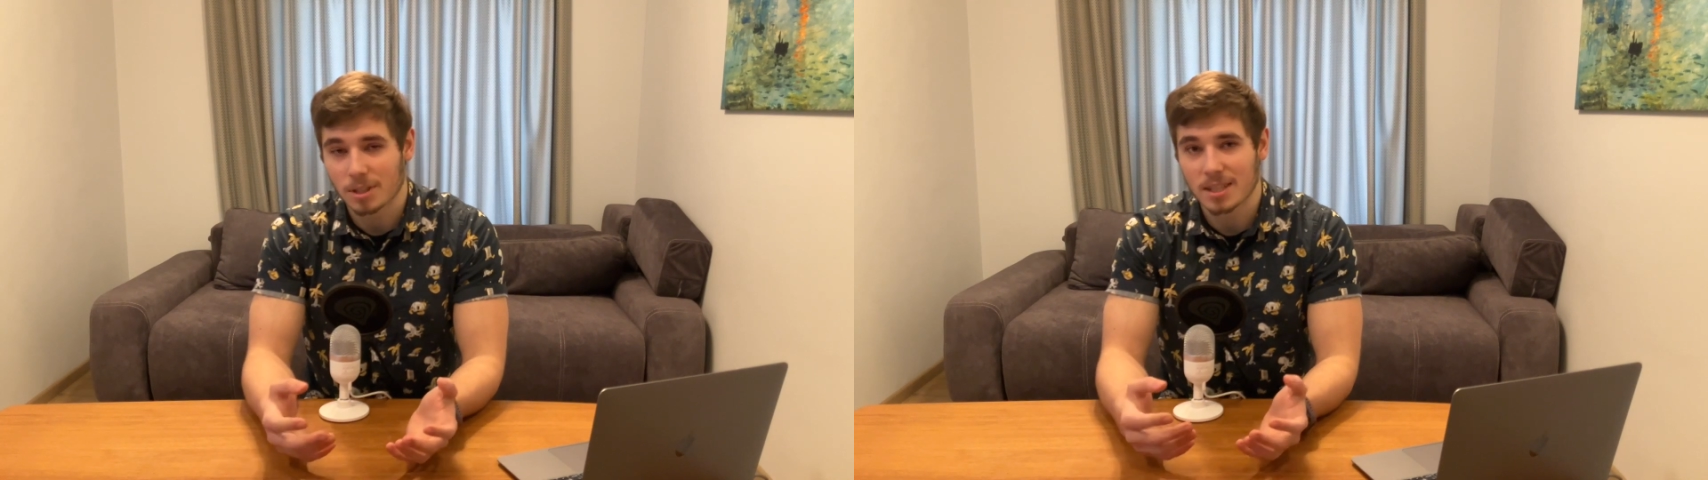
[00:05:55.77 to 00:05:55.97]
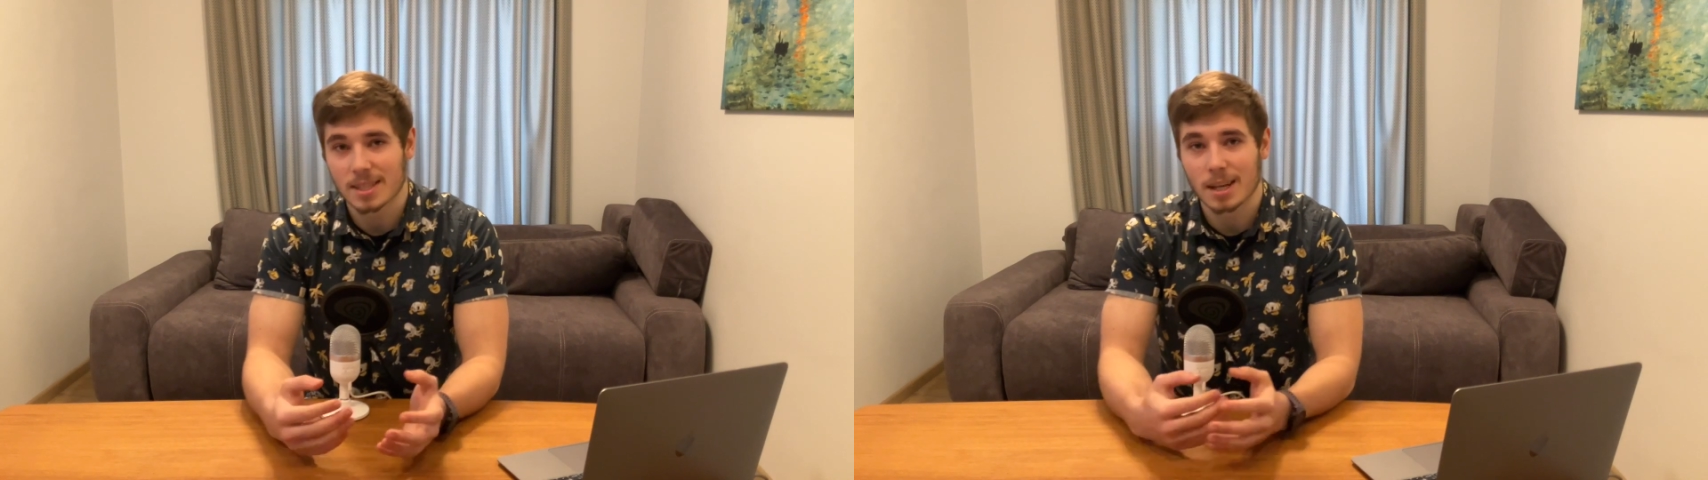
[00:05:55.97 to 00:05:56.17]

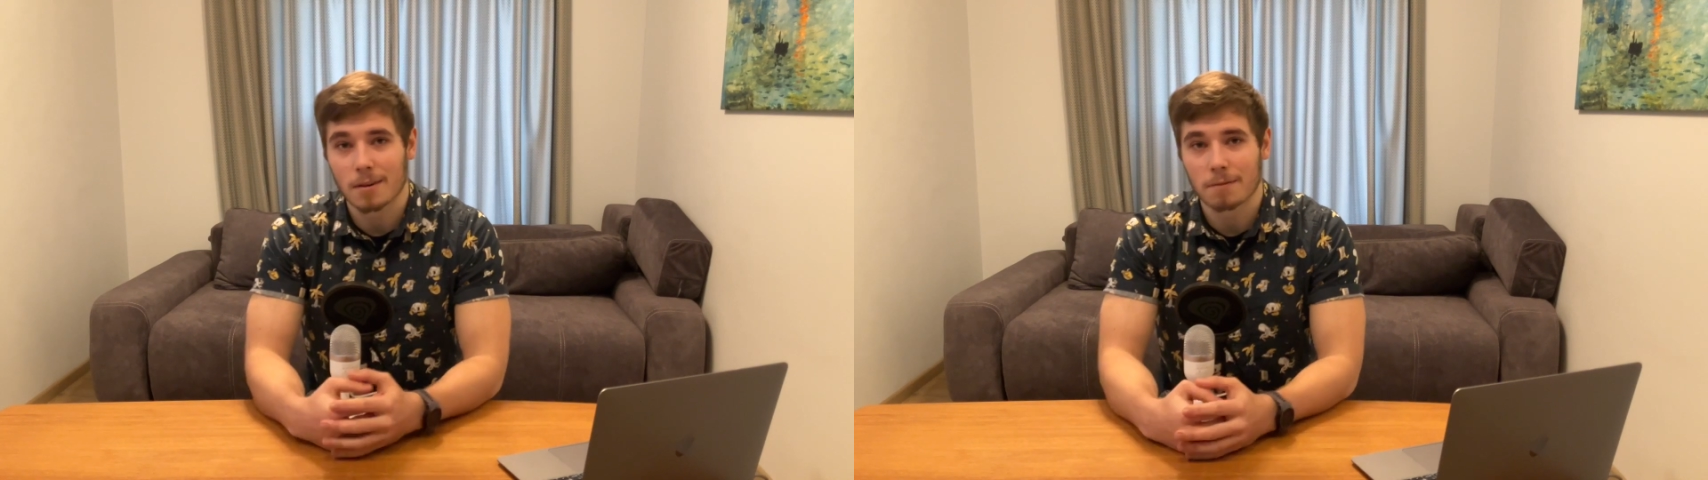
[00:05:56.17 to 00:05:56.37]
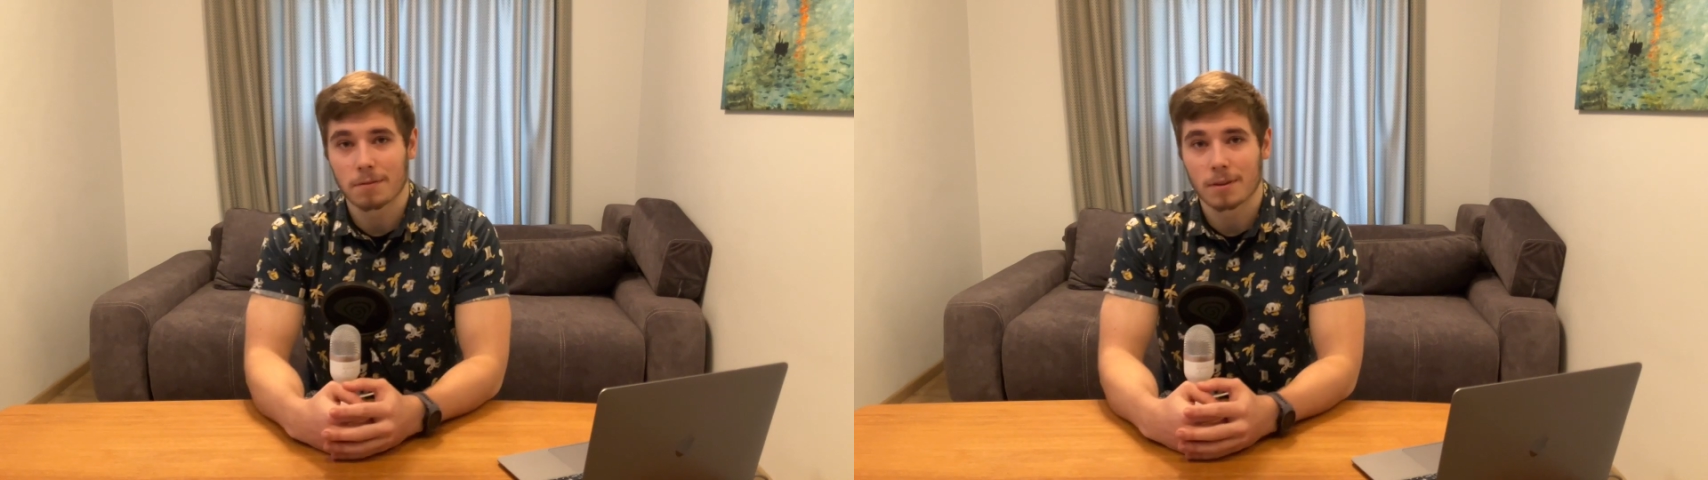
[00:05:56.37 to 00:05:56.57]

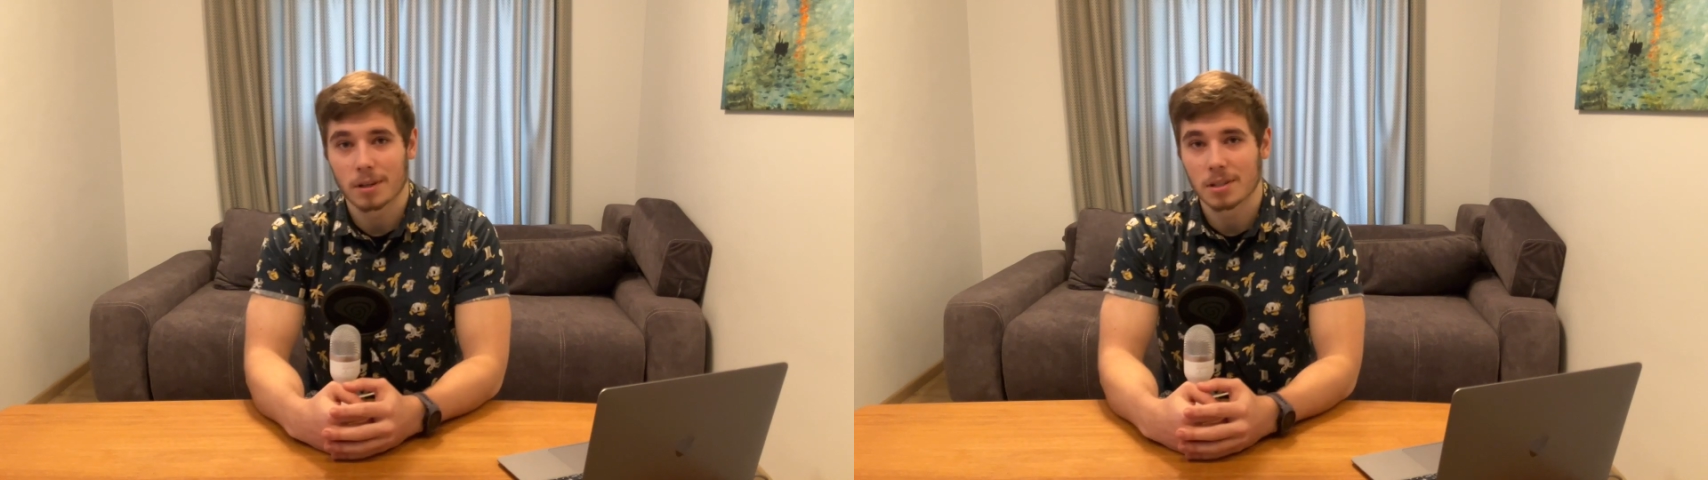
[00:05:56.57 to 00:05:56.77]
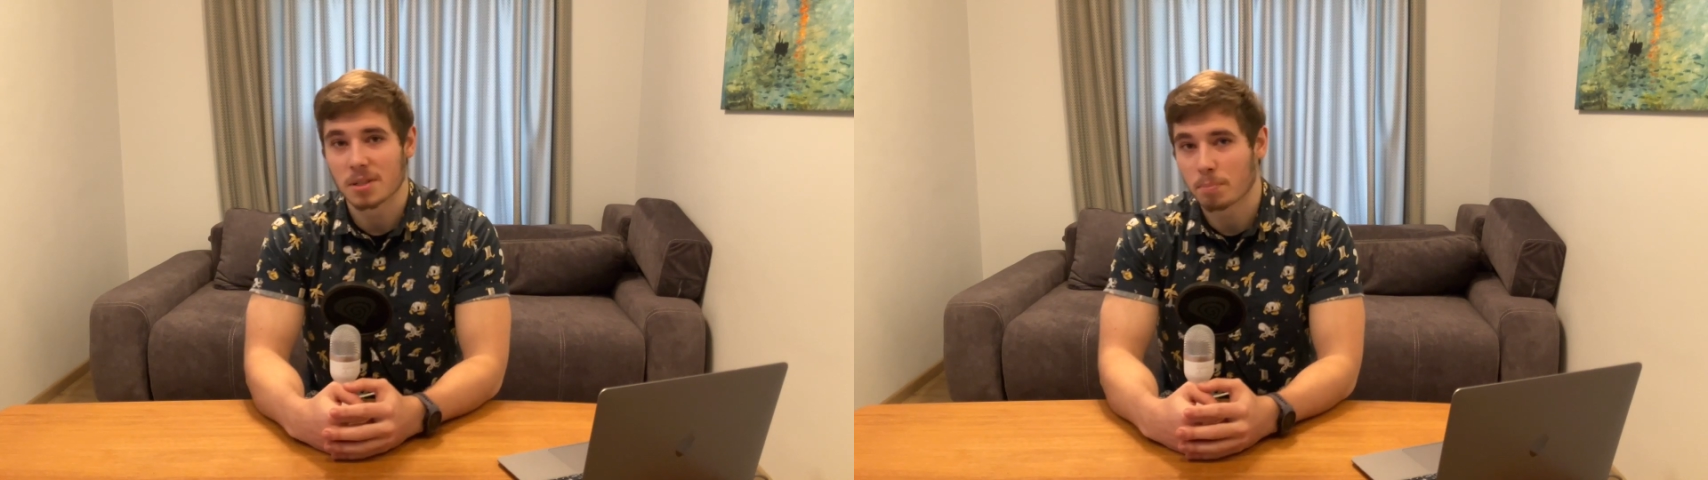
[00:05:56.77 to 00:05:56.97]
itself
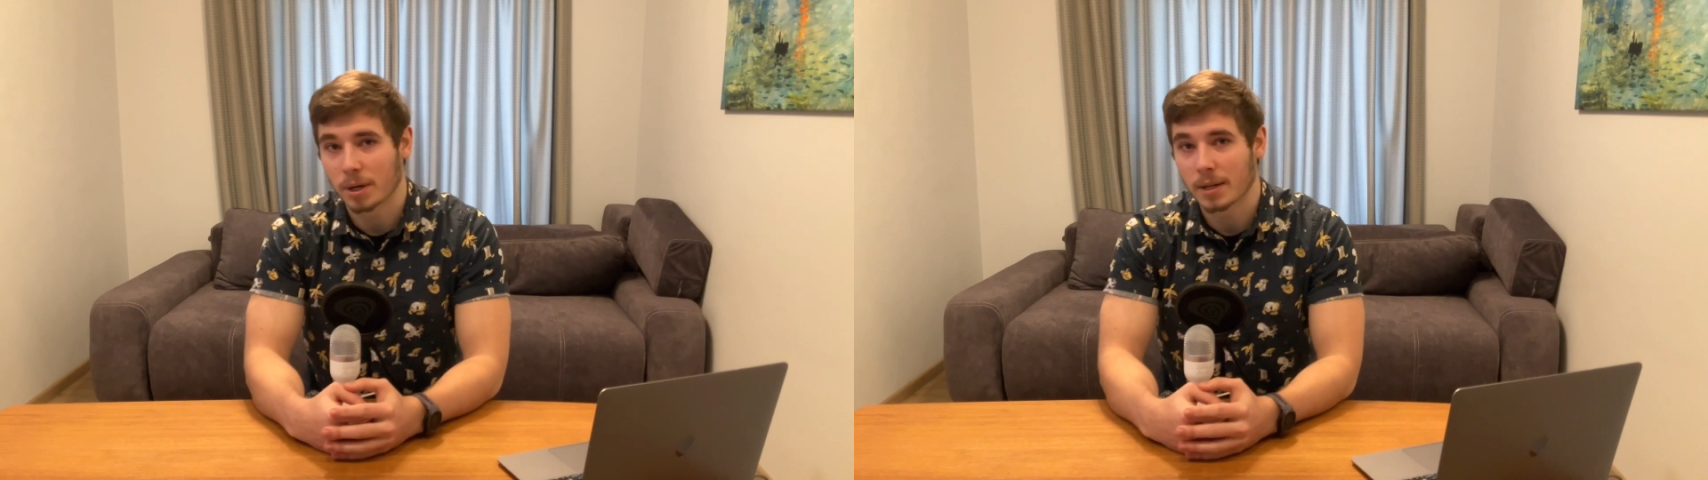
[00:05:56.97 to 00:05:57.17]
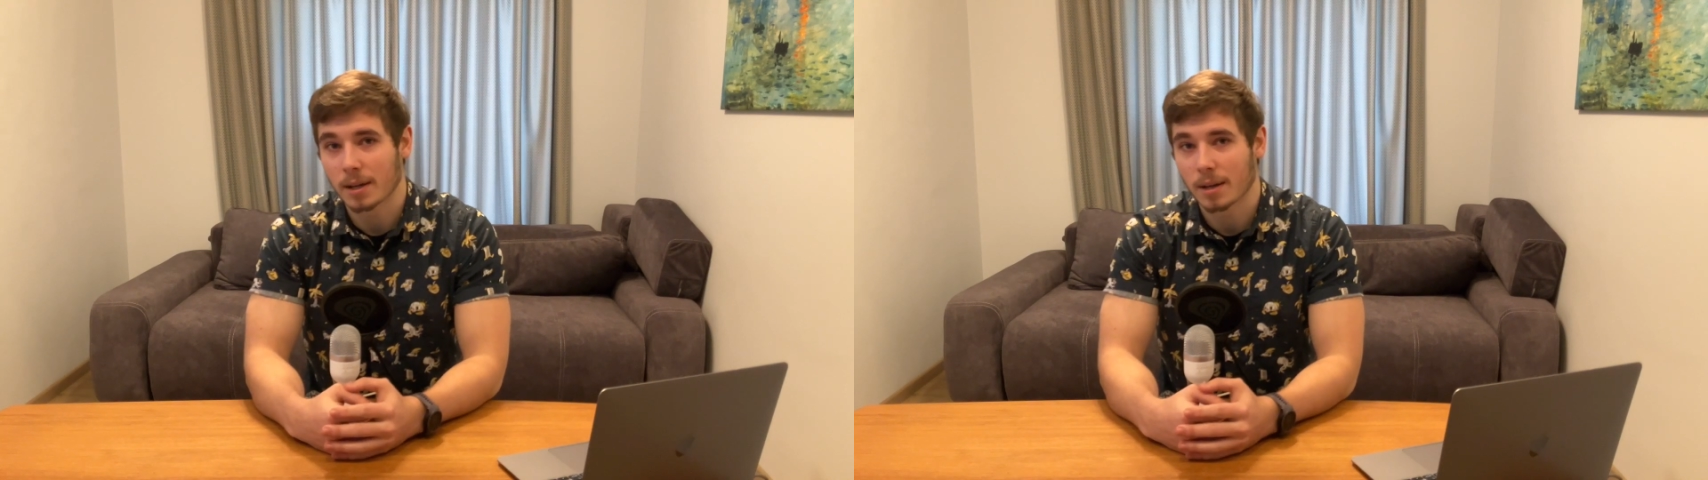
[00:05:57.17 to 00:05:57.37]
in
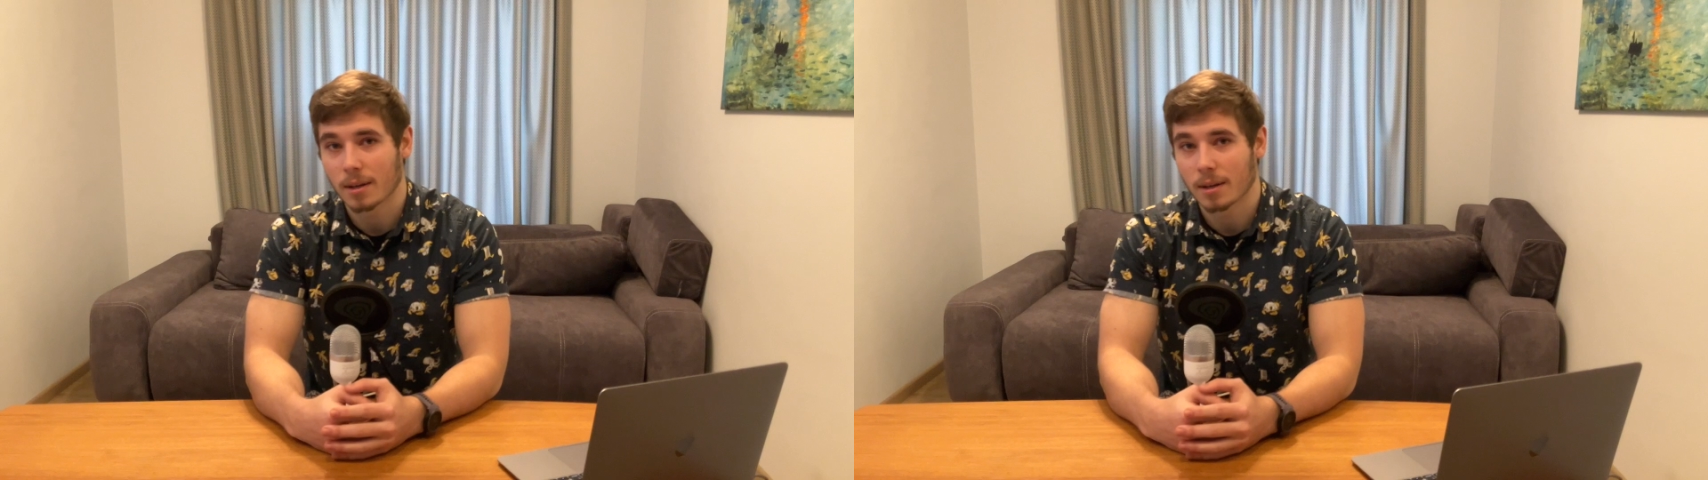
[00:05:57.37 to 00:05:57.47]
spring,